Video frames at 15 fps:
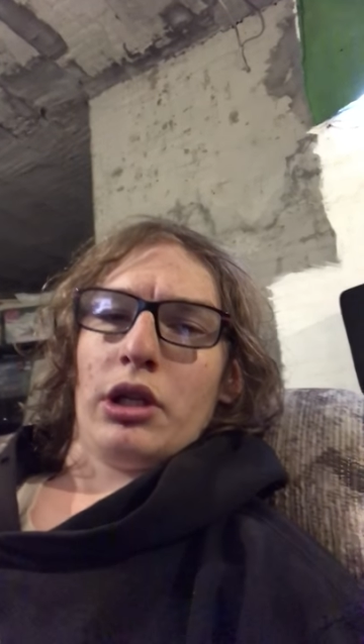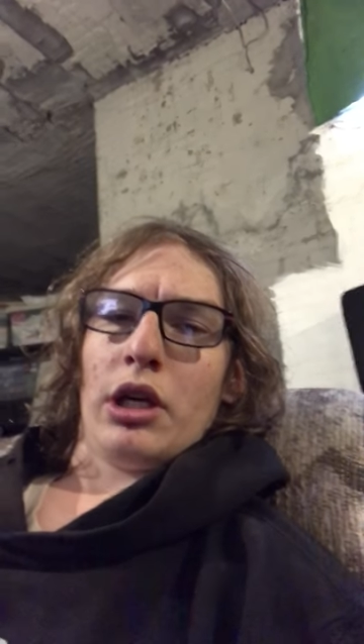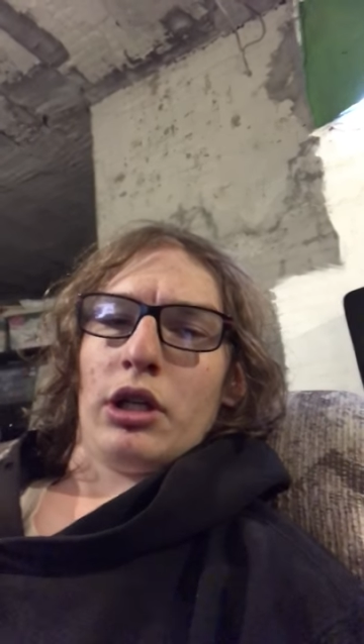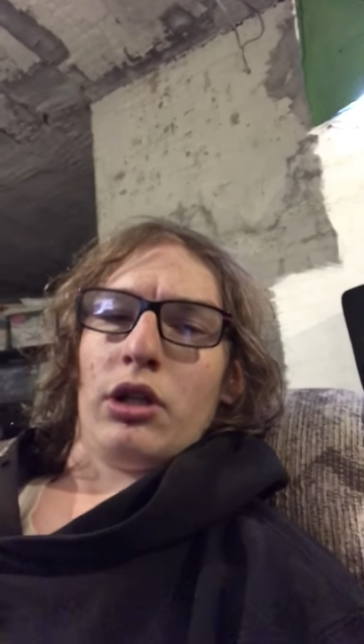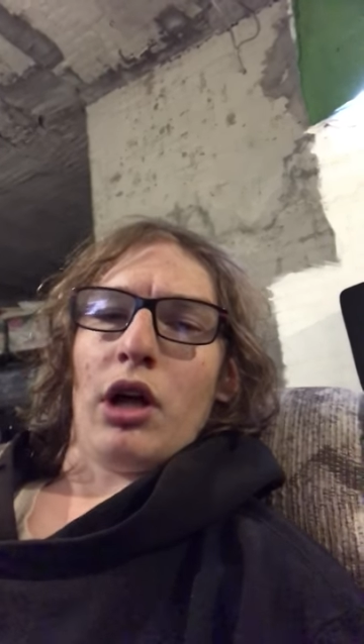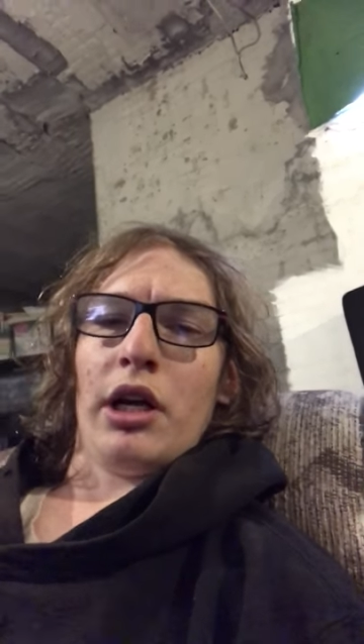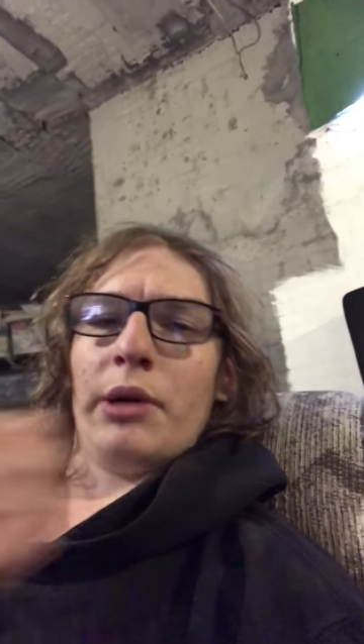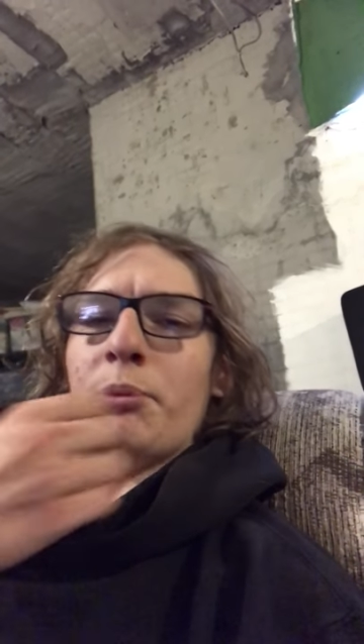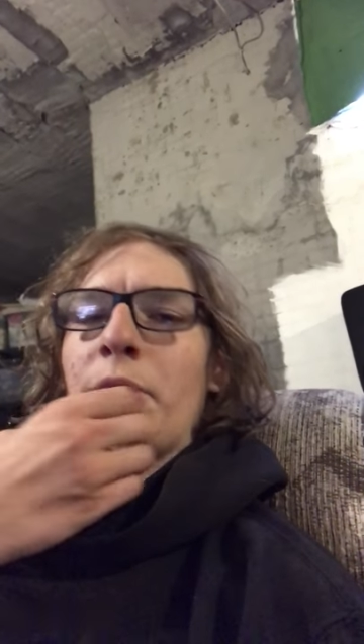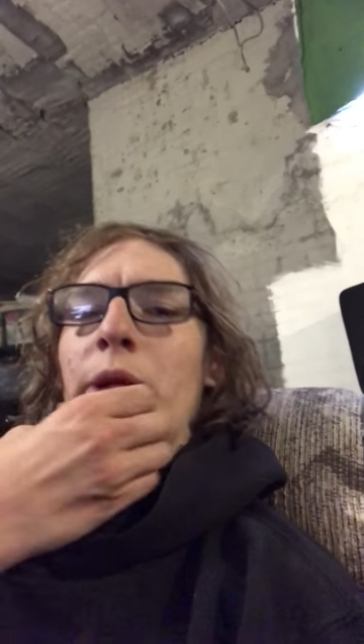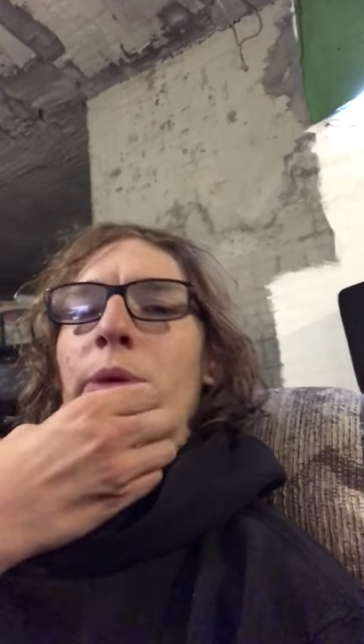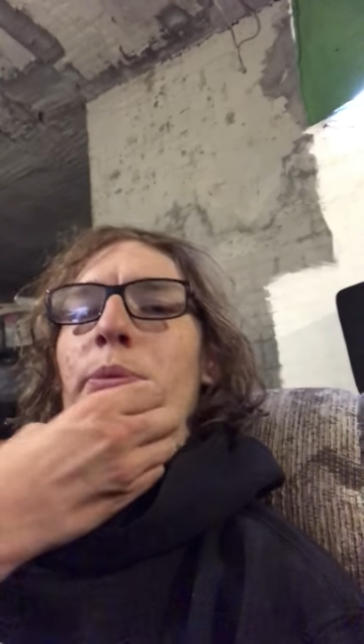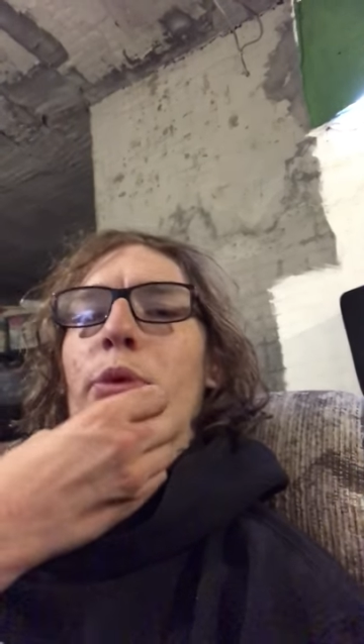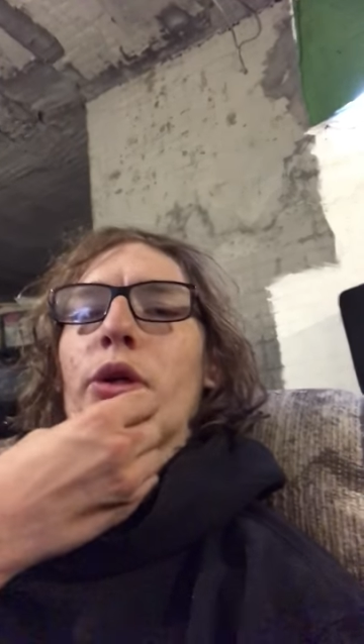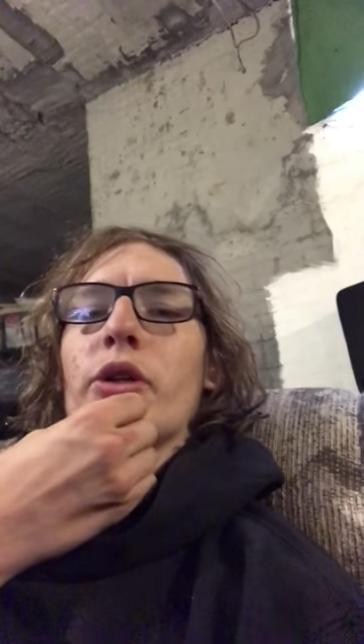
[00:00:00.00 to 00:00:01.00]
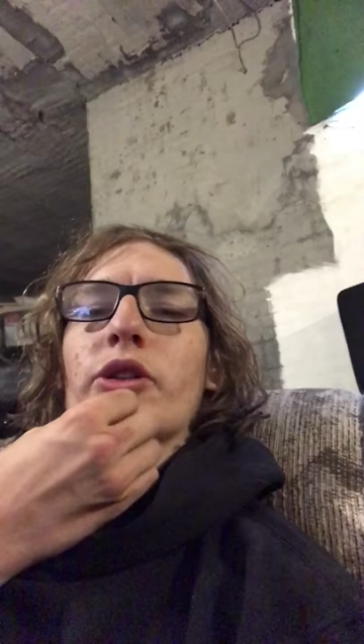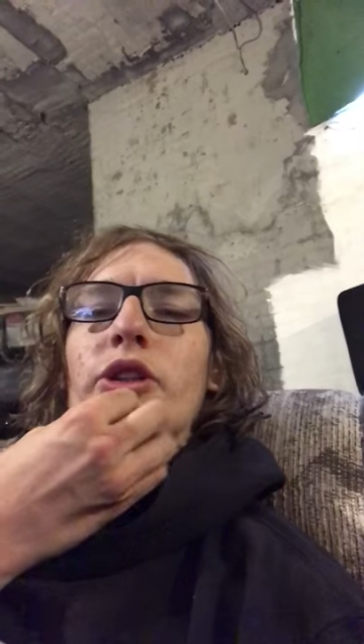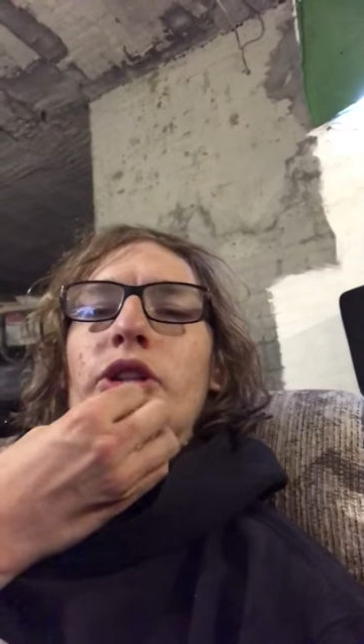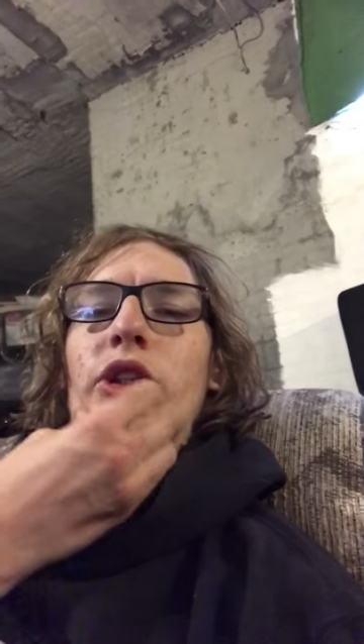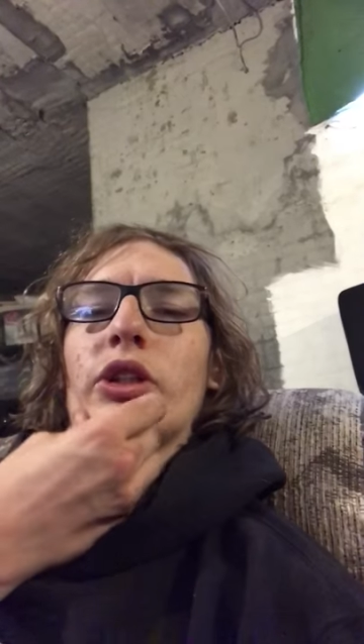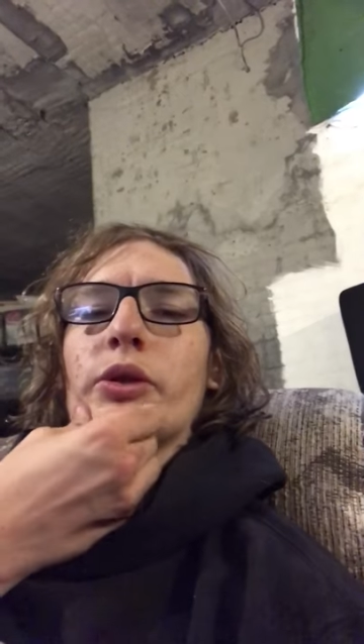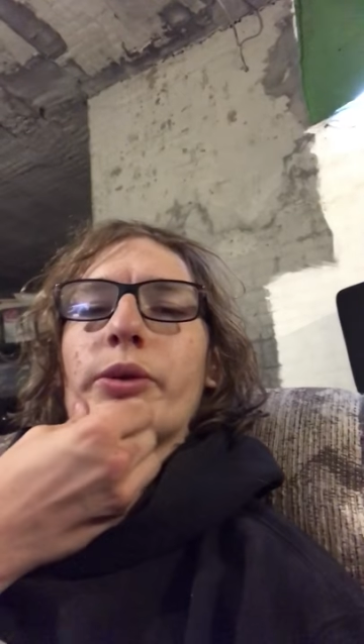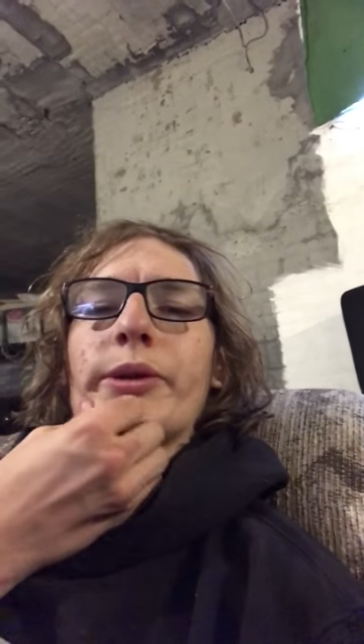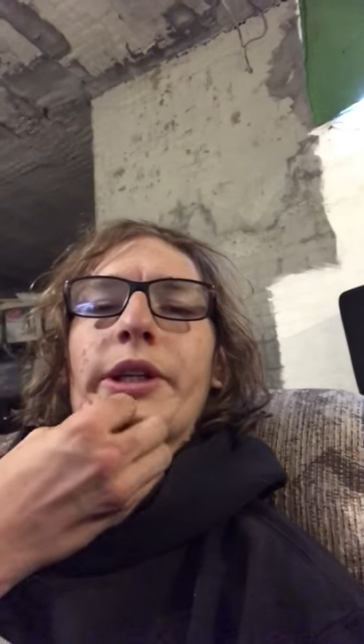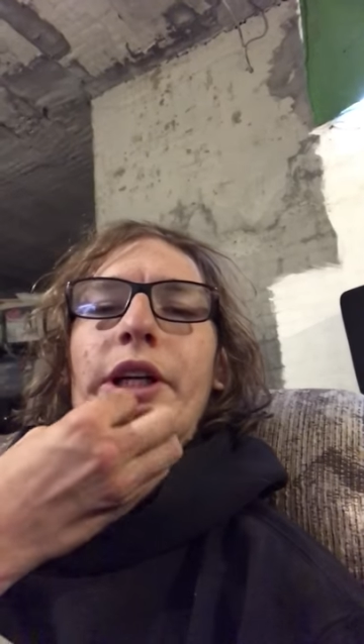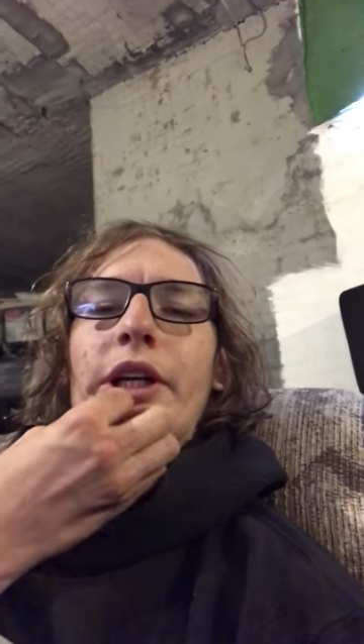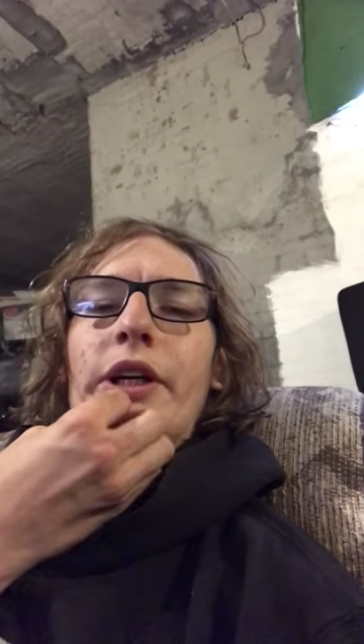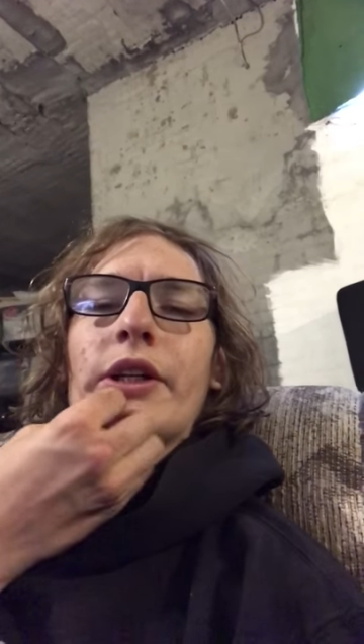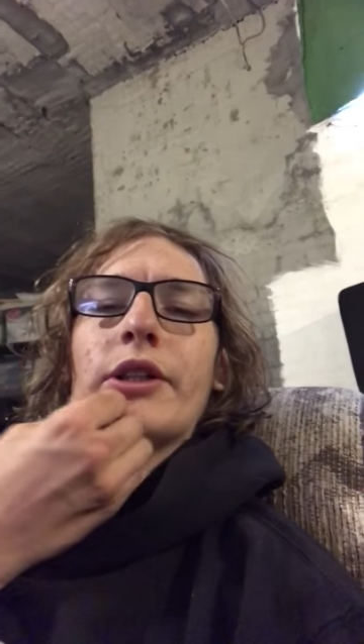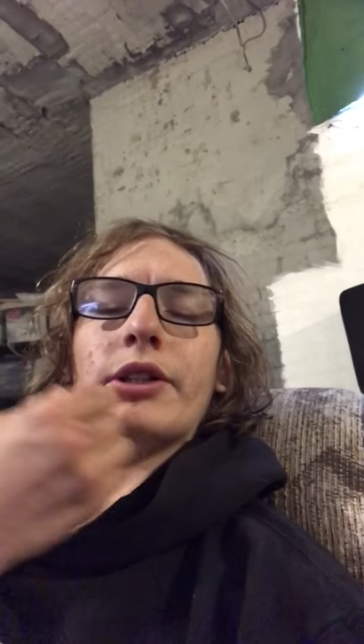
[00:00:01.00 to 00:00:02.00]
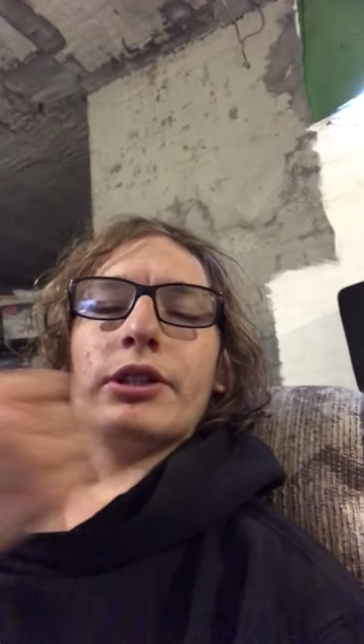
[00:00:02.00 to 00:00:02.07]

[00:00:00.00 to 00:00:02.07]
a lot of people. So uh,